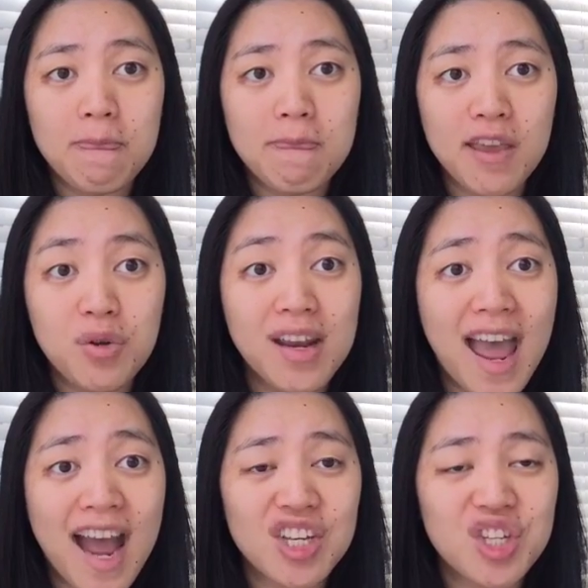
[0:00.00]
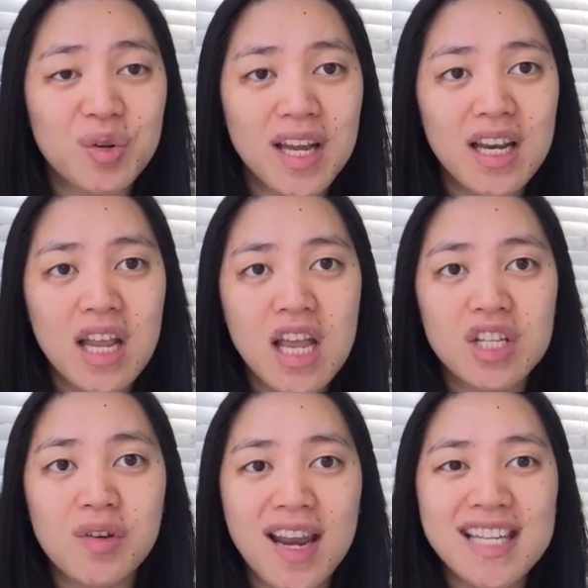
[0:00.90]
that you can add to it.
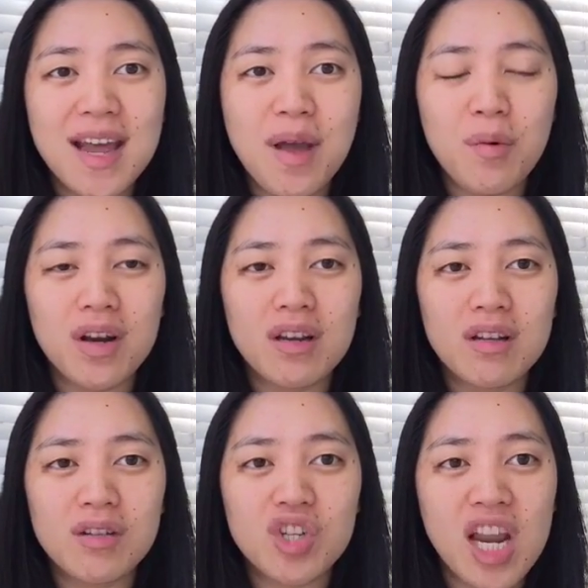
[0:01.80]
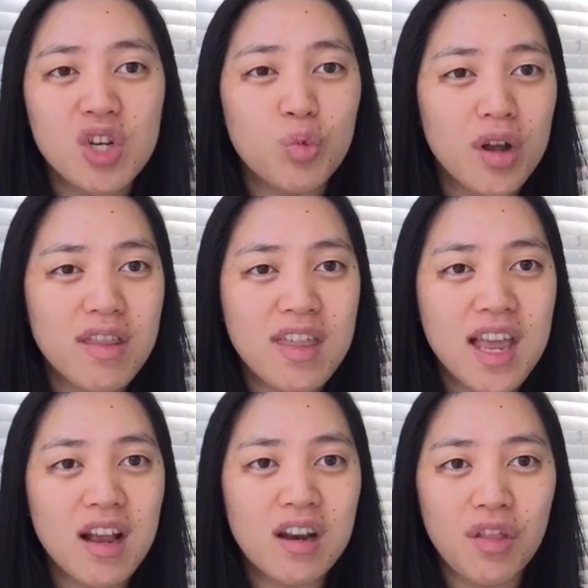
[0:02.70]
So anytime I would change one
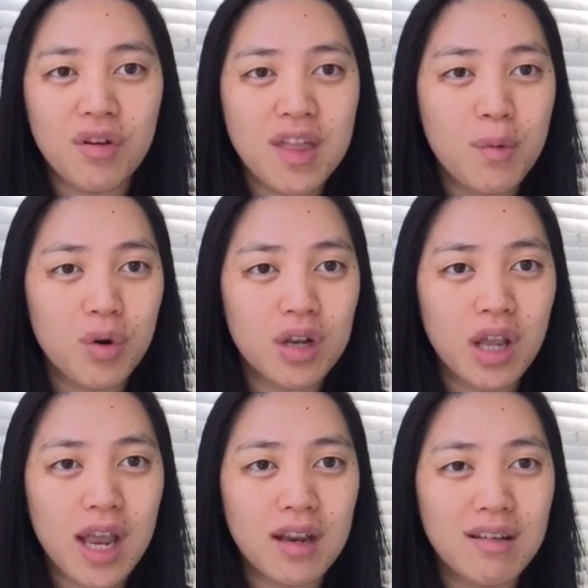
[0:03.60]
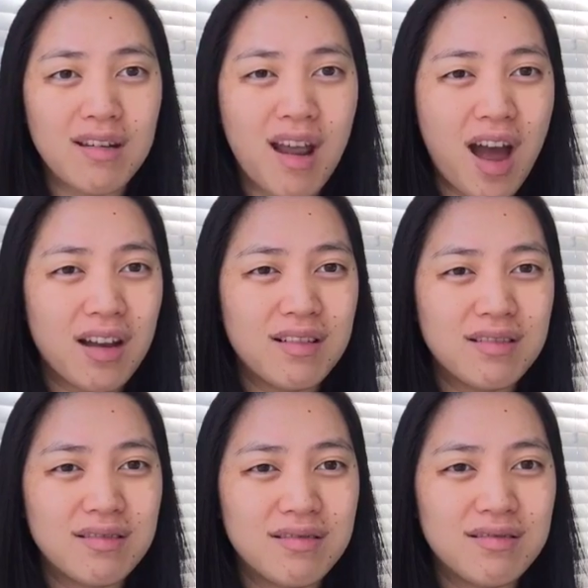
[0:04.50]
thing, another thing would like not
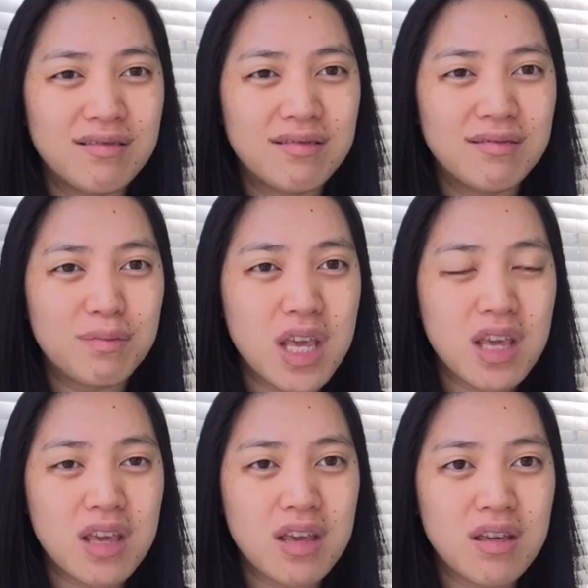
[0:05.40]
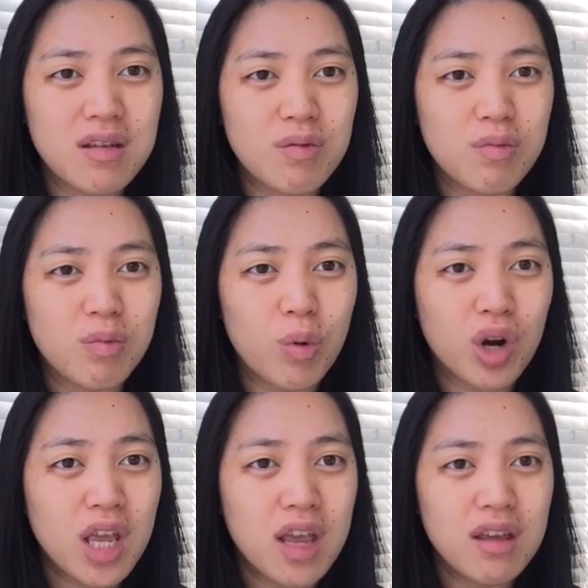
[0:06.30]
be
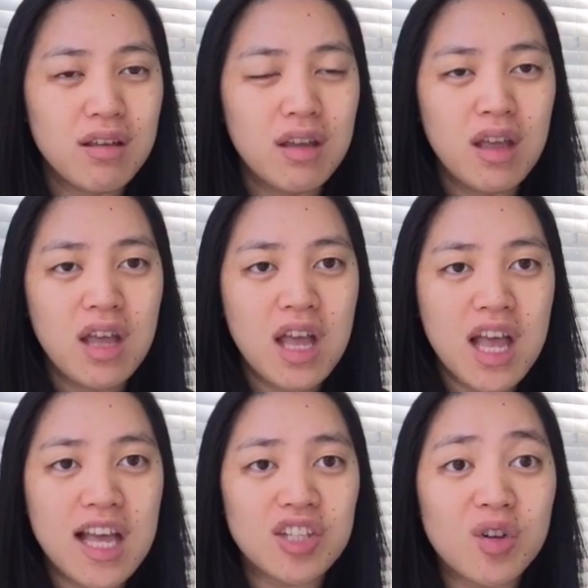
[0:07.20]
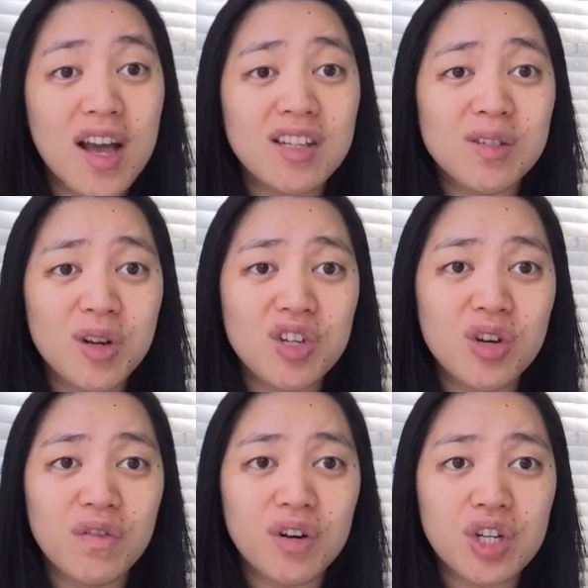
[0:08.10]
working. And so I
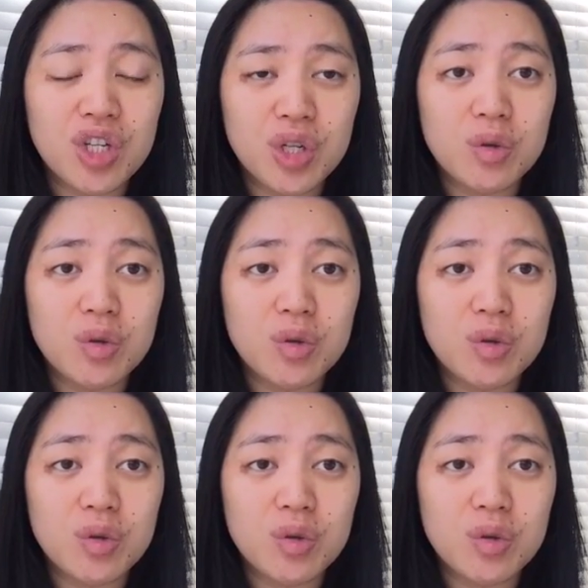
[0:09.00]
switched over to